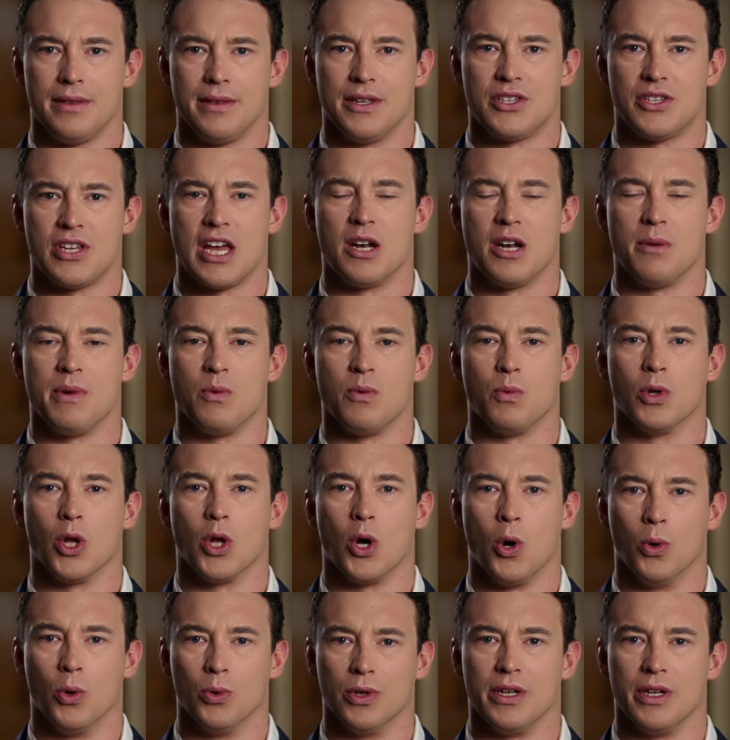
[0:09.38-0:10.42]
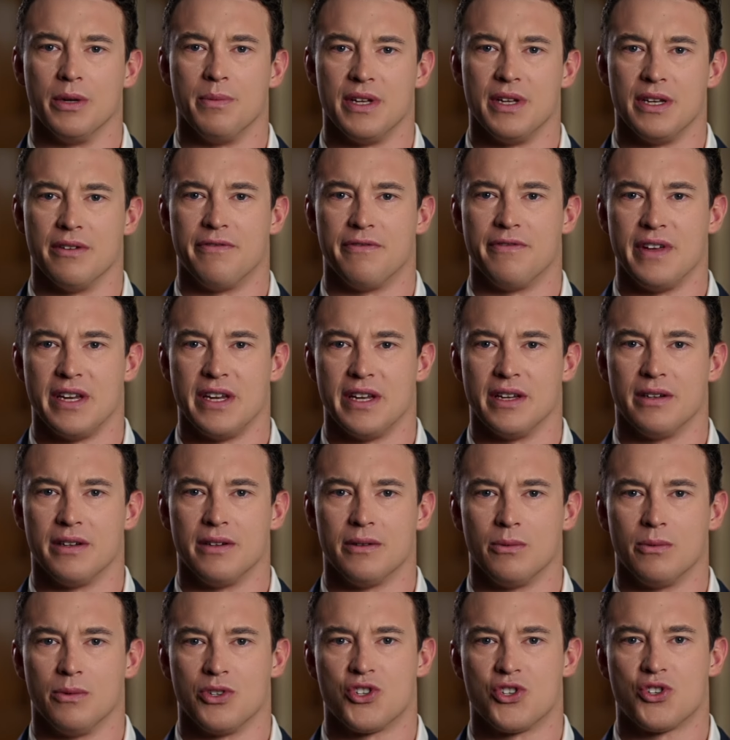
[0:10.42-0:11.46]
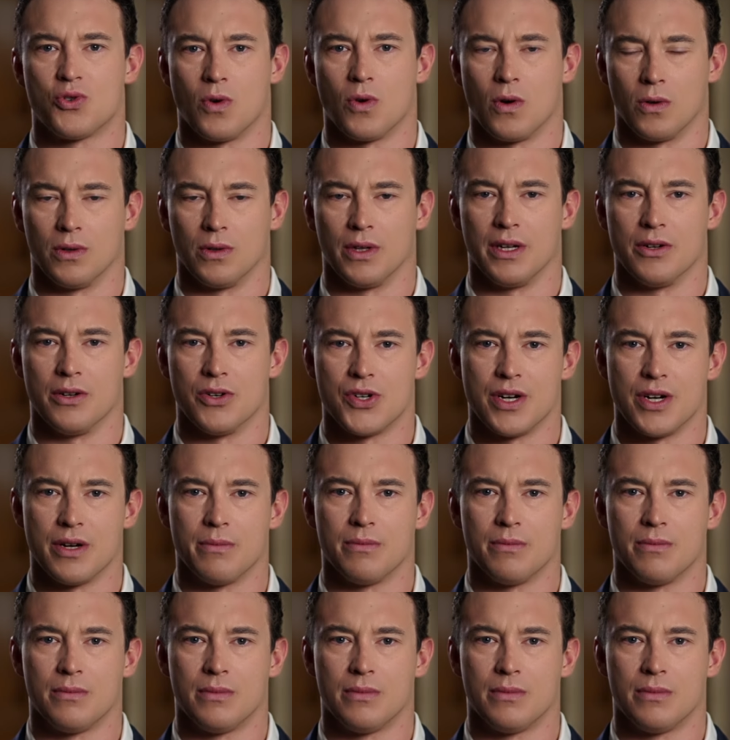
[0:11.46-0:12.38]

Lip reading: This enemy will only be defeated with strong leadership.